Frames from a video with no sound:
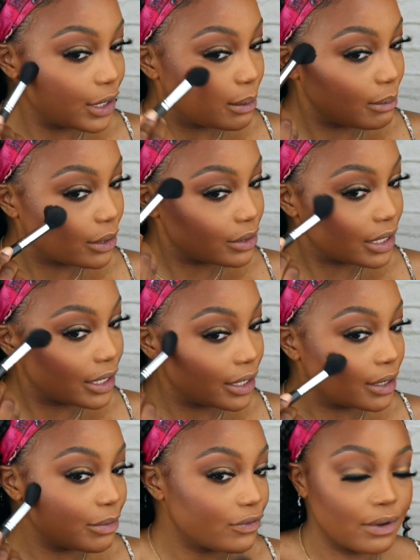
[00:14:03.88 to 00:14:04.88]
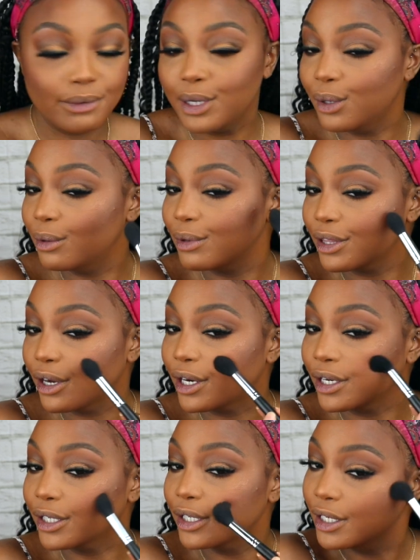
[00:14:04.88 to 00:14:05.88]
it, melt it in before we go in with
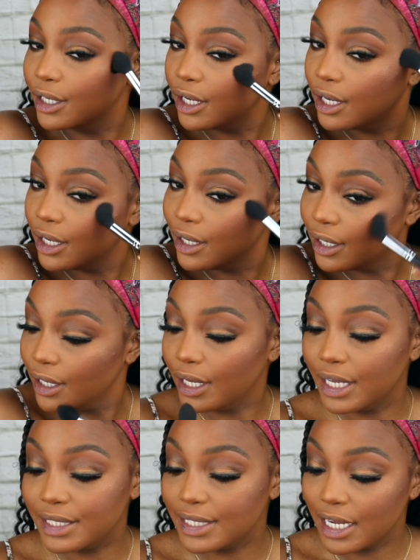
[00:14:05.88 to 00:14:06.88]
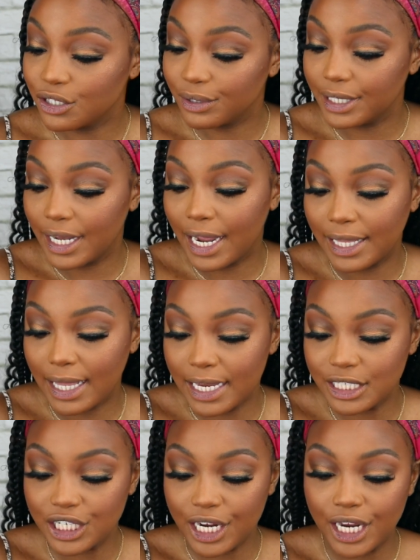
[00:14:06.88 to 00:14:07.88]
our exaggerated
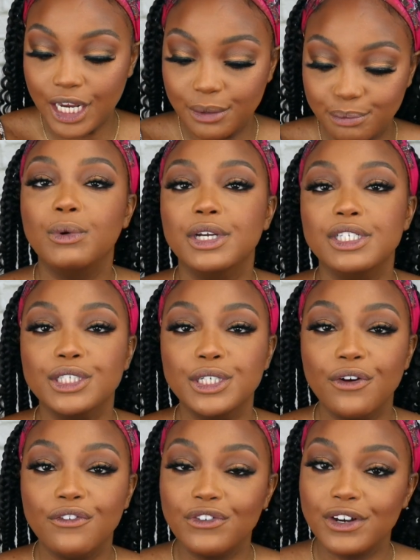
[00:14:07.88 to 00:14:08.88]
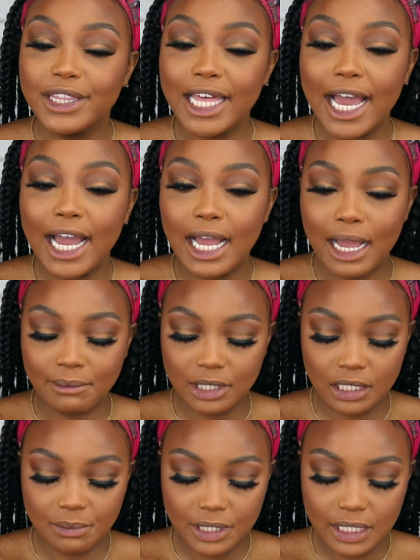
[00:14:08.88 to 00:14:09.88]
highlight shade. Which for that, I'm
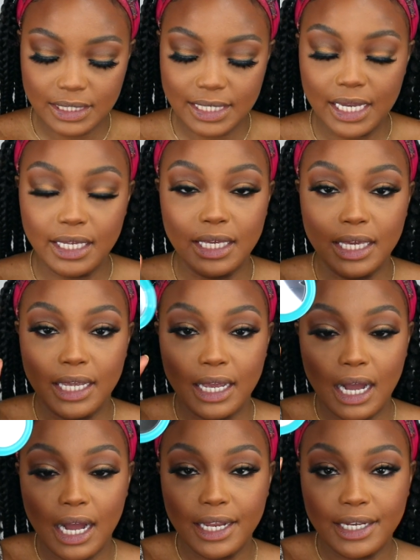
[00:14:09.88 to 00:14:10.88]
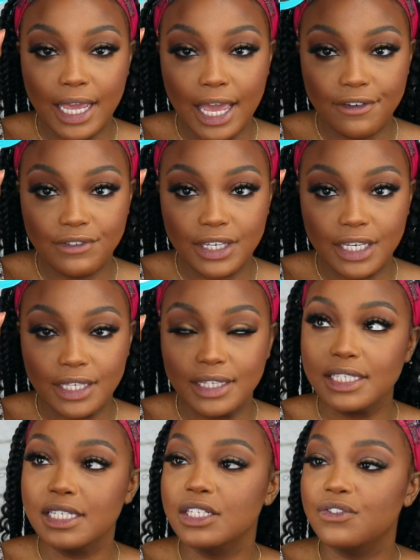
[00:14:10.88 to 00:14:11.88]
going to be taking Hot and Heavy.
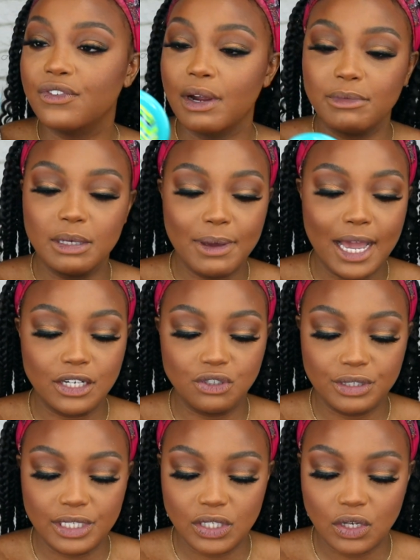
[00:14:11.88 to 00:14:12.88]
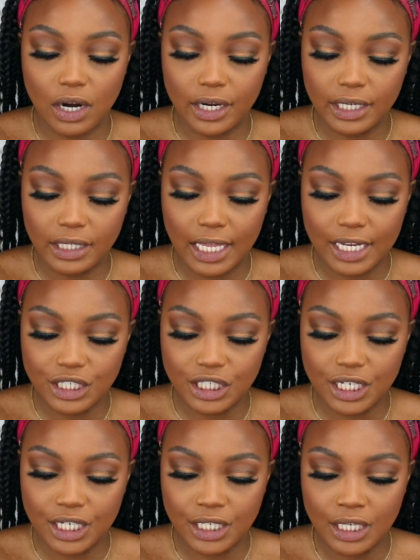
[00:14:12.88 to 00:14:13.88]
This is from the Patrick Starrr
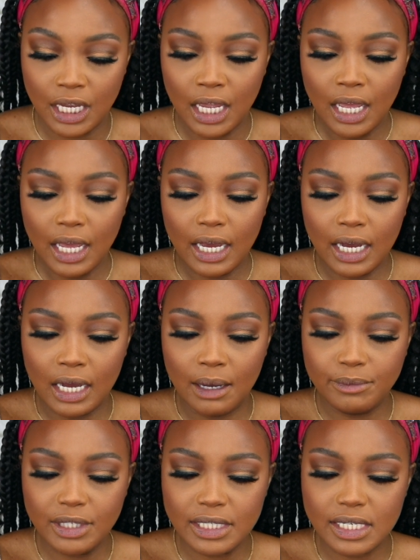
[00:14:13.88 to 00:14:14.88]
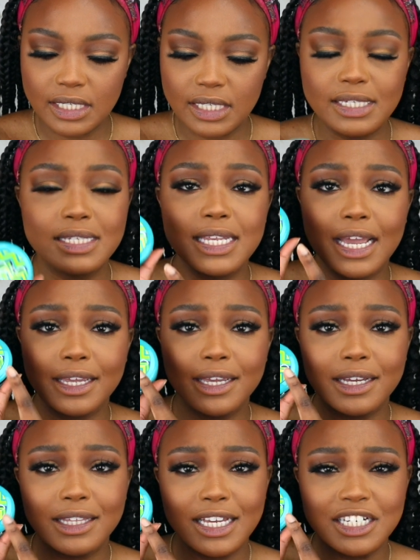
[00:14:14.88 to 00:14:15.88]
collection. This is the second
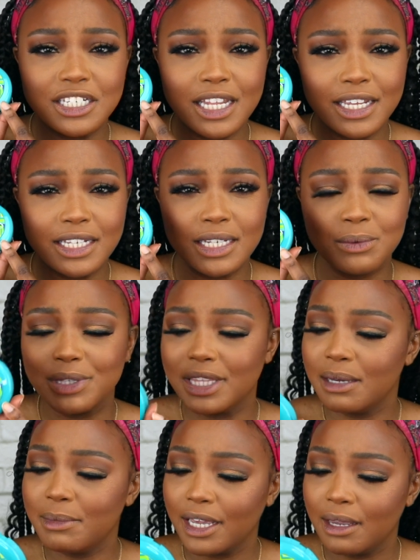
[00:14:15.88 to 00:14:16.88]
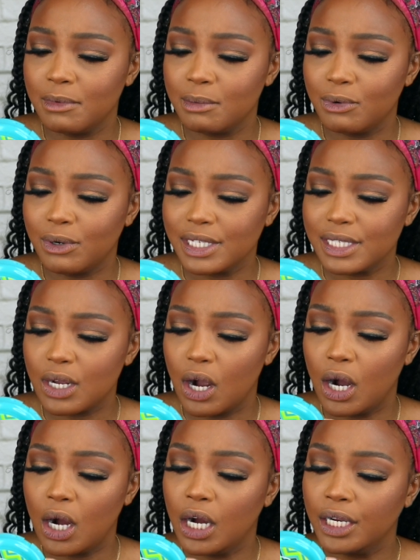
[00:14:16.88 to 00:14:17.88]
collection that he did with them. I can't remember what it's
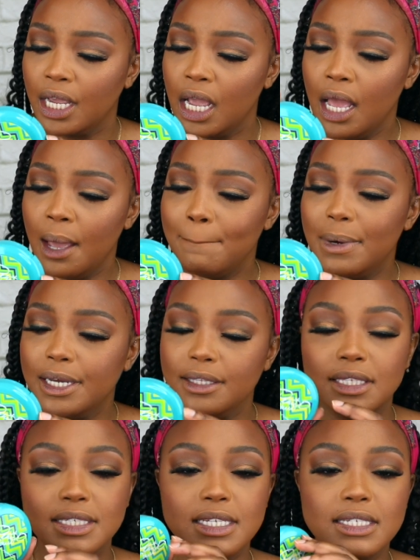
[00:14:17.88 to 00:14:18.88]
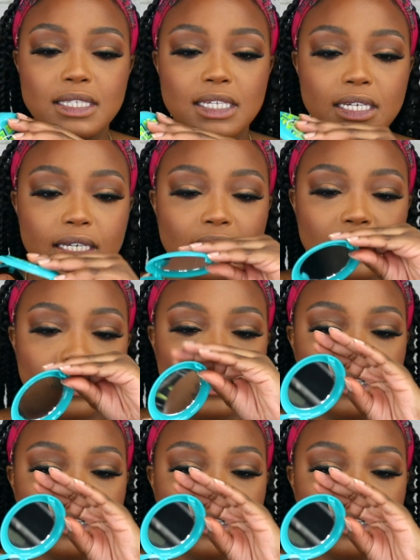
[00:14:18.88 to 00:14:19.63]
called, but this is the